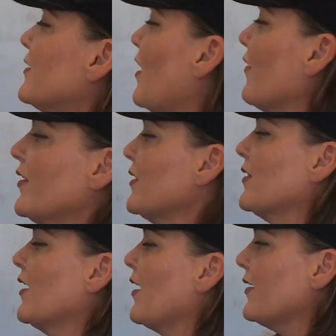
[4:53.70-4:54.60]
obvious
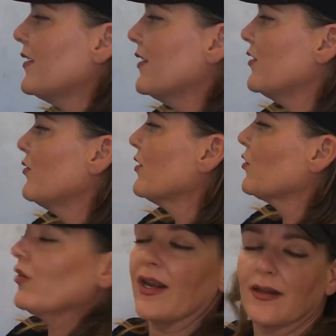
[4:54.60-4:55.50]
that I didn't do this
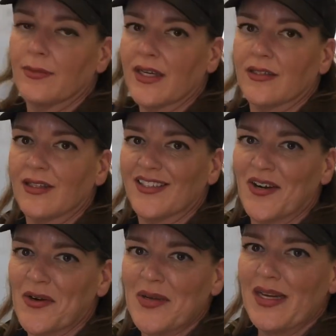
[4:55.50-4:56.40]
correctly because these aren't,